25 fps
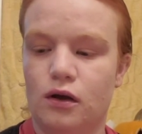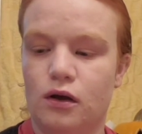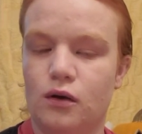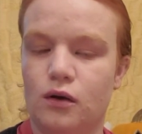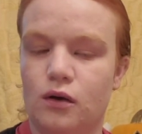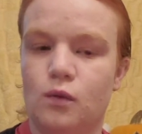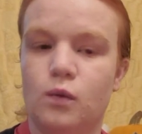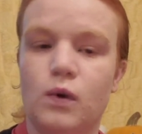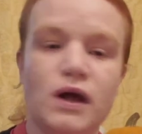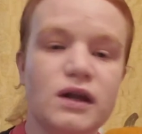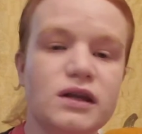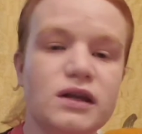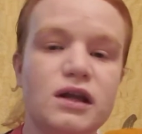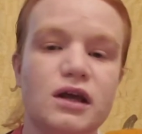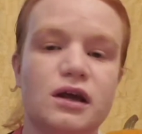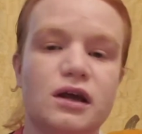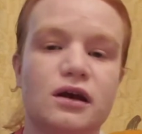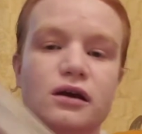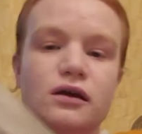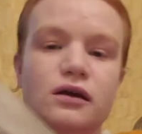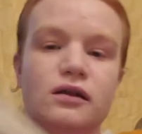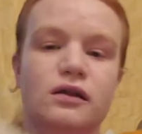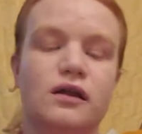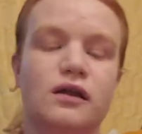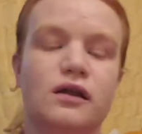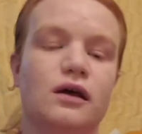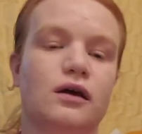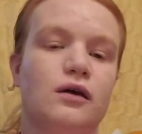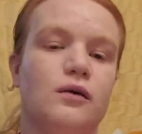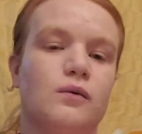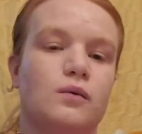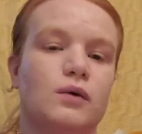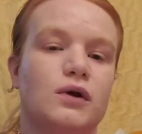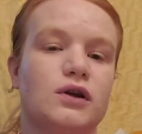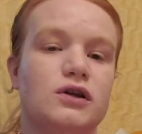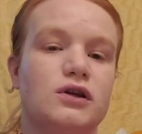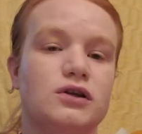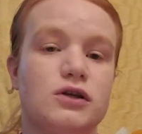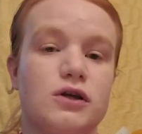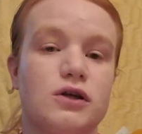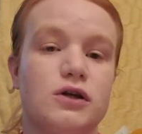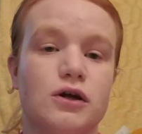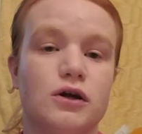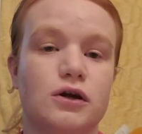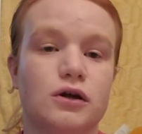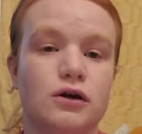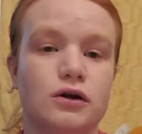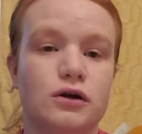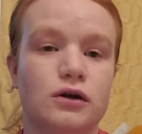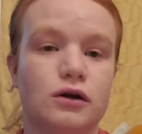one year the
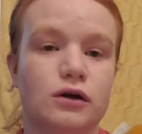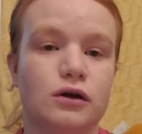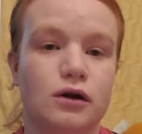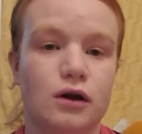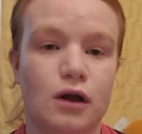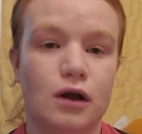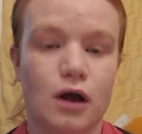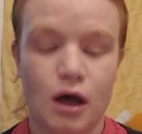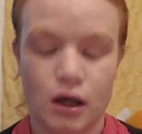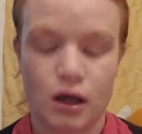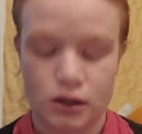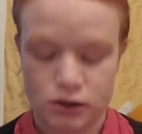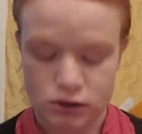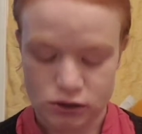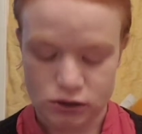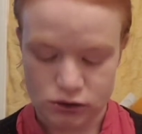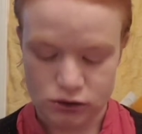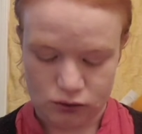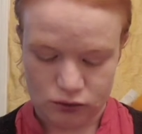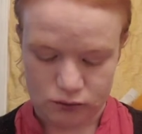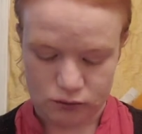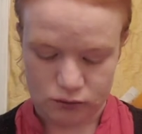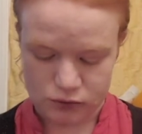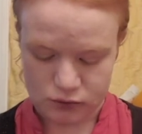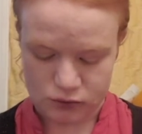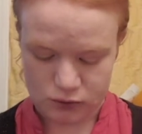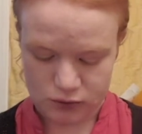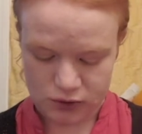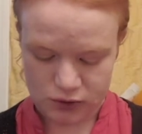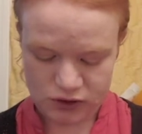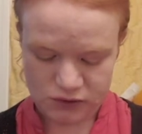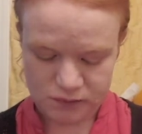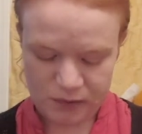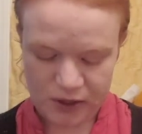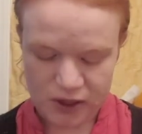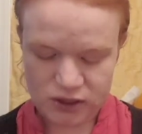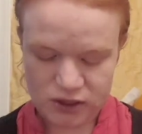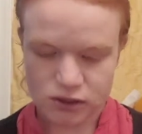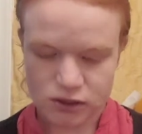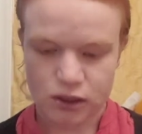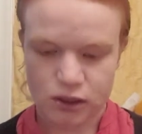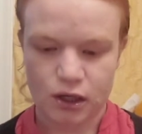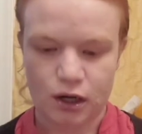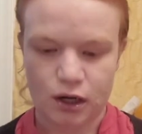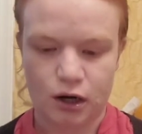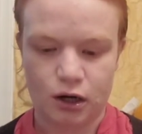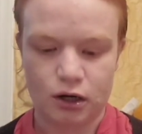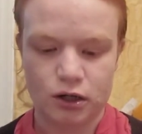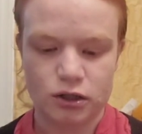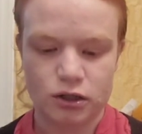winter storms were especially
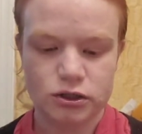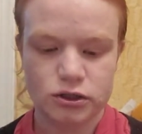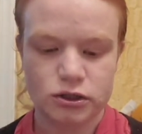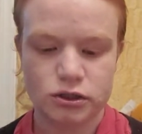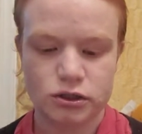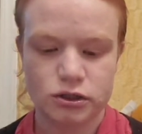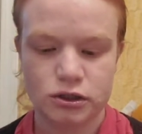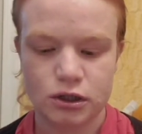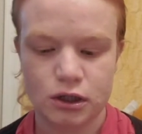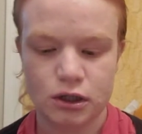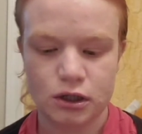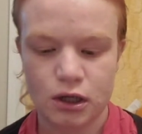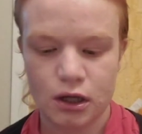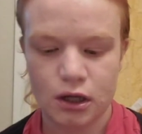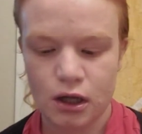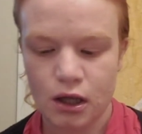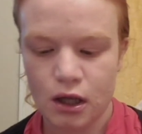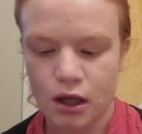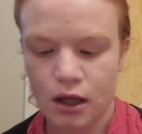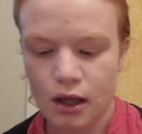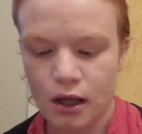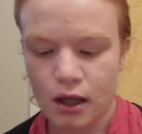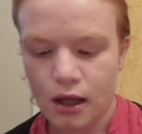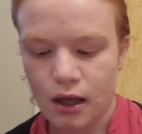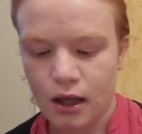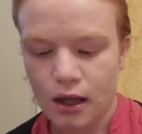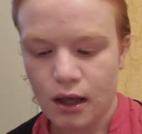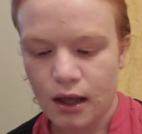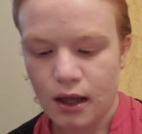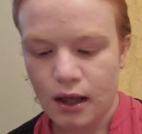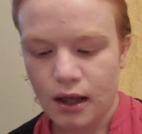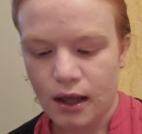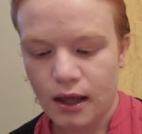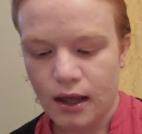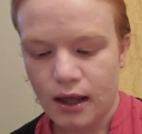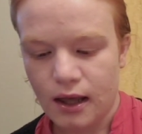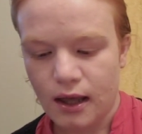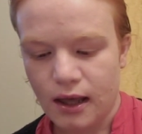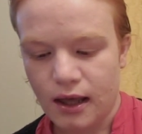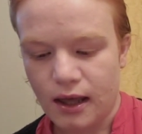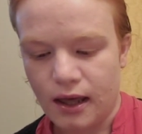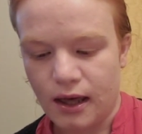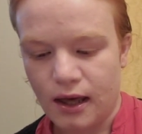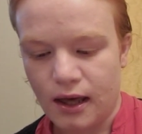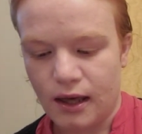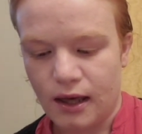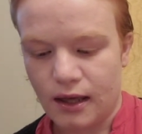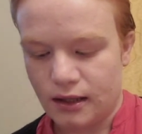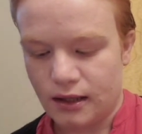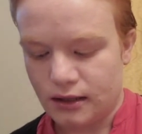harsh,
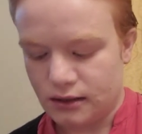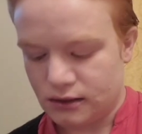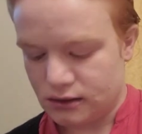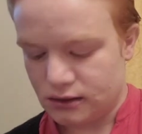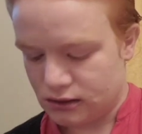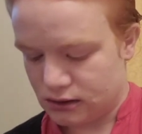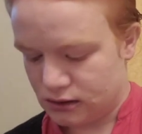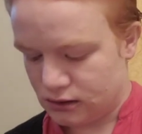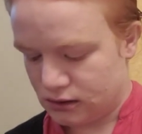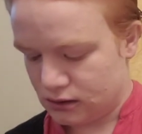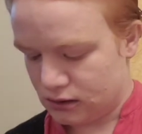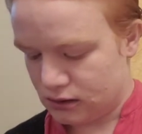and